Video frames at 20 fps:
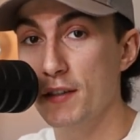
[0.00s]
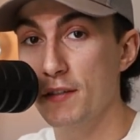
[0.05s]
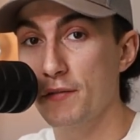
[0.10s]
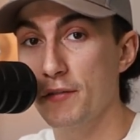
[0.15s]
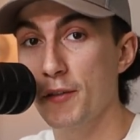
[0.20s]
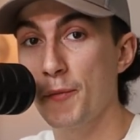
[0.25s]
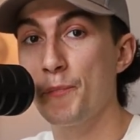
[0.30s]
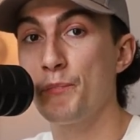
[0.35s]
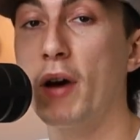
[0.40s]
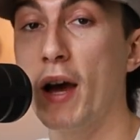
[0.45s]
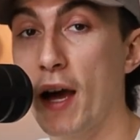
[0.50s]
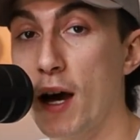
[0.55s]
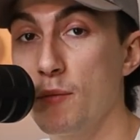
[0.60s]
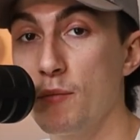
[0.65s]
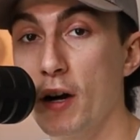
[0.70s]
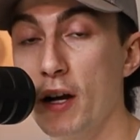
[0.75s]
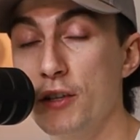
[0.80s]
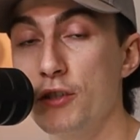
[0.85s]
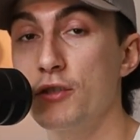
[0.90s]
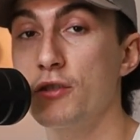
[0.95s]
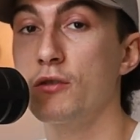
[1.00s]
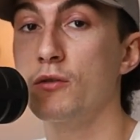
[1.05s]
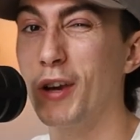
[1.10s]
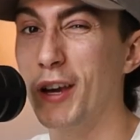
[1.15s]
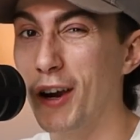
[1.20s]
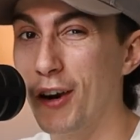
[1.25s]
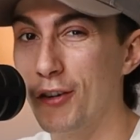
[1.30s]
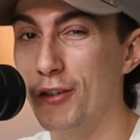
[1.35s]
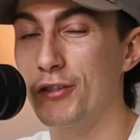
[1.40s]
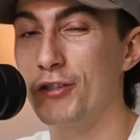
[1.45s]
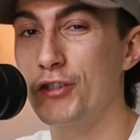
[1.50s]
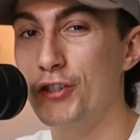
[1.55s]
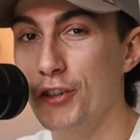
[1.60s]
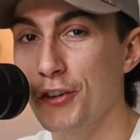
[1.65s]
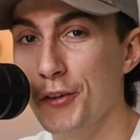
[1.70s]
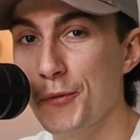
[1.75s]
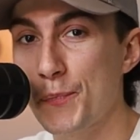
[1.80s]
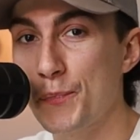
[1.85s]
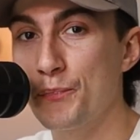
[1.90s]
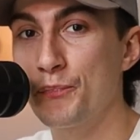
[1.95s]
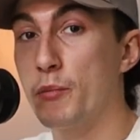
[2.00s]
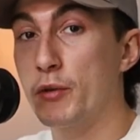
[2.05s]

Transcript: expensive. By how much? We aren't sure.